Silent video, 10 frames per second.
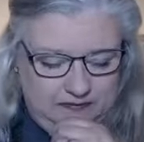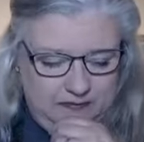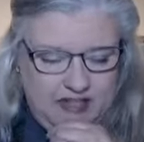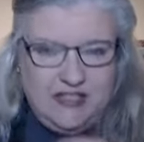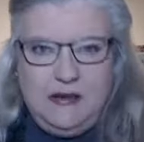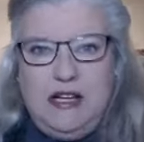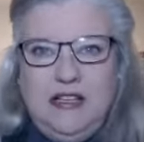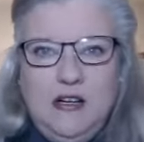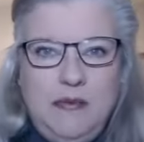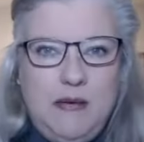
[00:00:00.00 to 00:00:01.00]
Makes it a
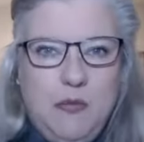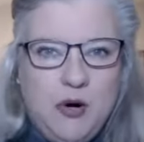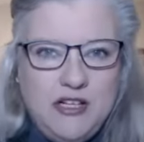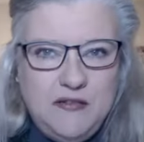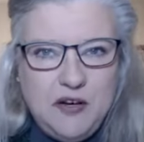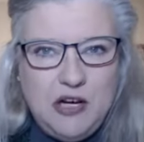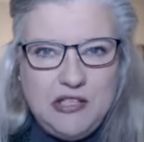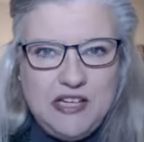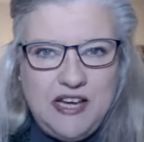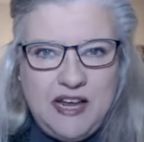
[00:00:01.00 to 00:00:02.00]
little bit more
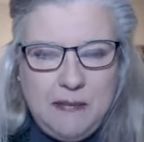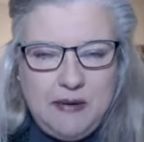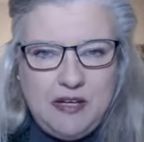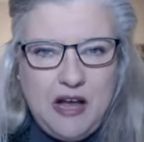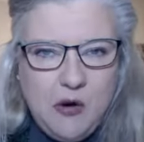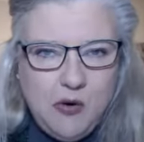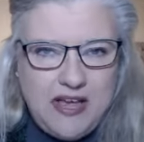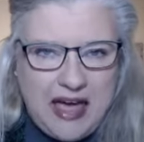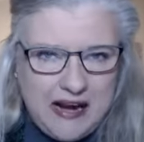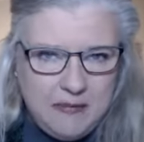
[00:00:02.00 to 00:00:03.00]
difficult to get up and go
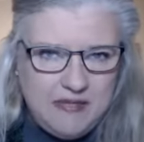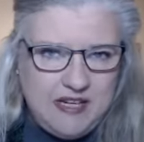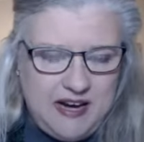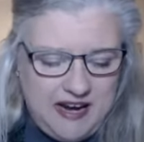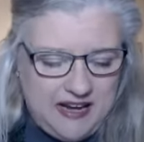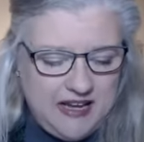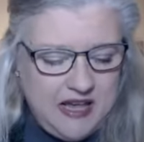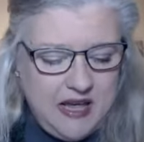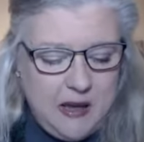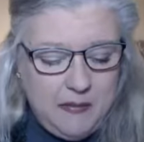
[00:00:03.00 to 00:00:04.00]
get them today,
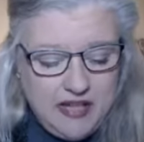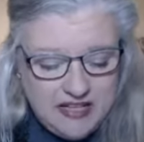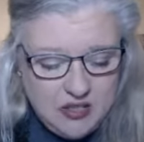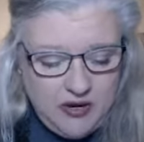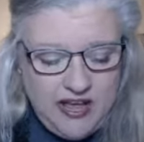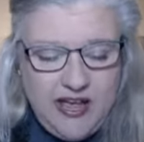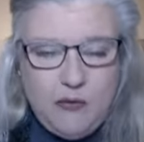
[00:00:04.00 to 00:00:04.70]
but that's okay.